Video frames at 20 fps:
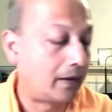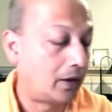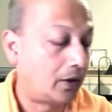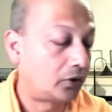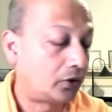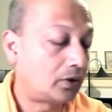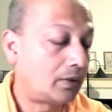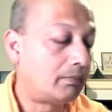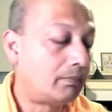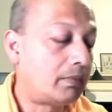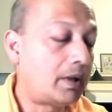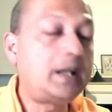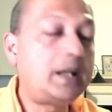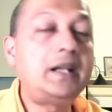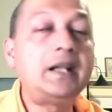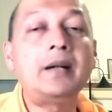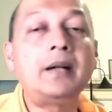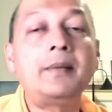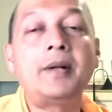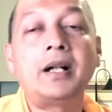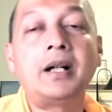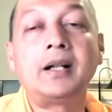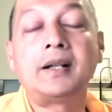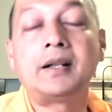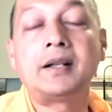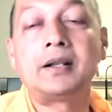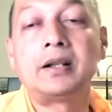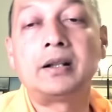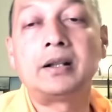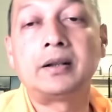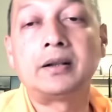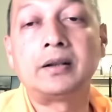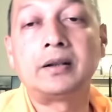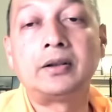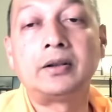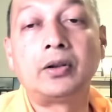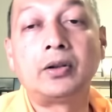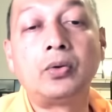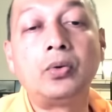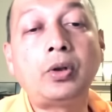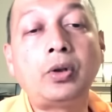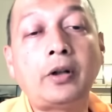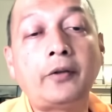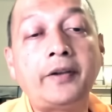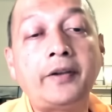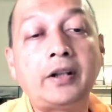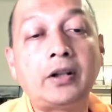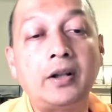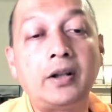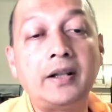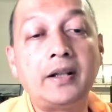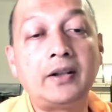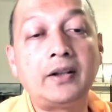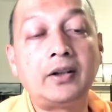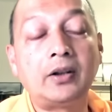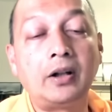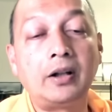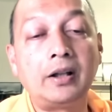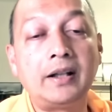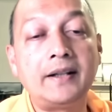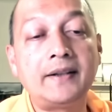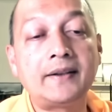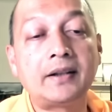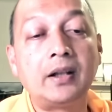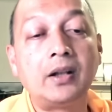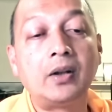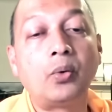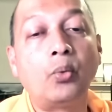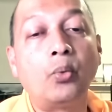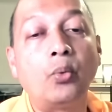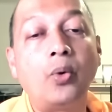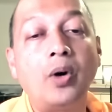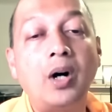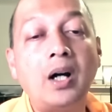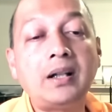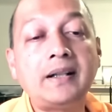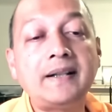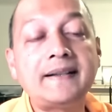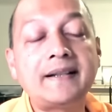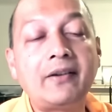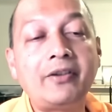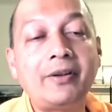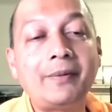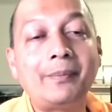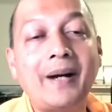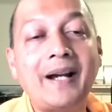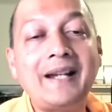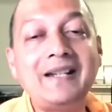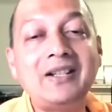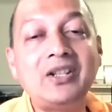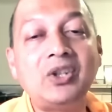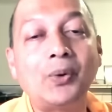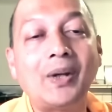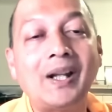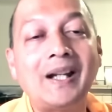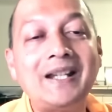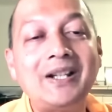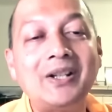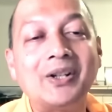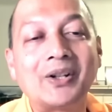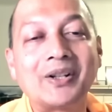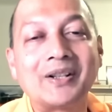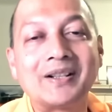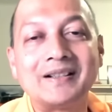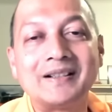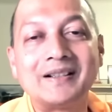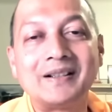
So manyamana, the root of it all is, what is our mind dwelling on?